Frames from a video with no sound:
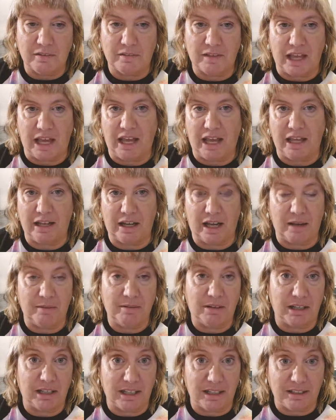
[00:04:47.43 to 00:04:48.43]
that I'm
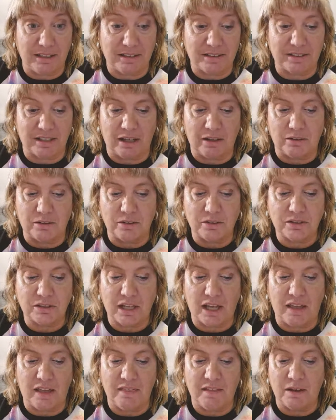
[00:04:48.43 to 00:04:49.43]
not getting sales,
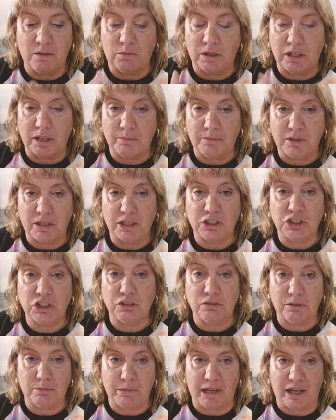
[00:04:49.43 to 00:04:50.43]
and then what I'm going to
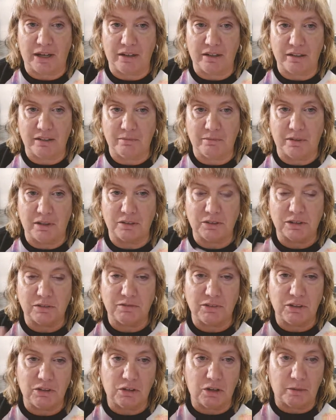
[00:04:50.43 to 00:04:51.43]
do about it. And most
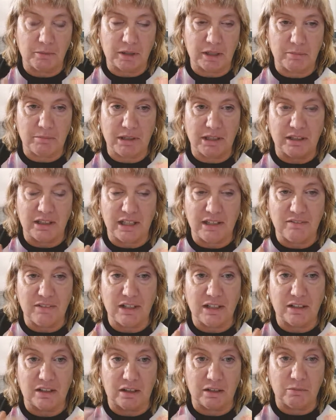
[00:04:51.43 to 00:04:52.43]
of you know I'm going to be
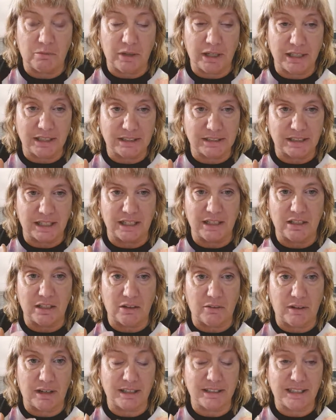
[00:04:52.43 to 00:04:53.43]
leaving on Wednesday to
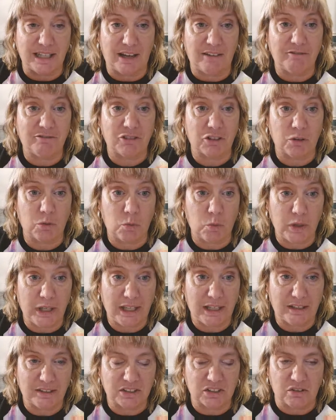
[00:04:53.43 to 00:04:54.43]
go out of town for a
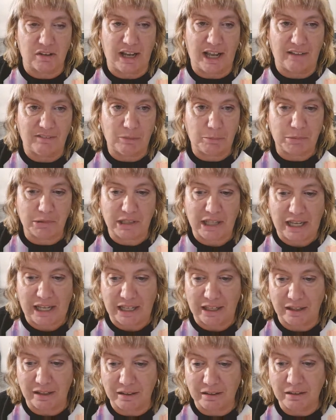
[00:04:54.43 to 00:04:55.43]
week, so I have a
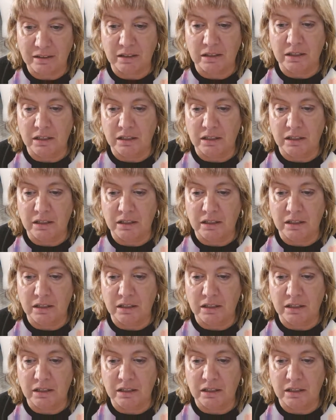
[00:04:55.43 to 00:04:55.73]
plan.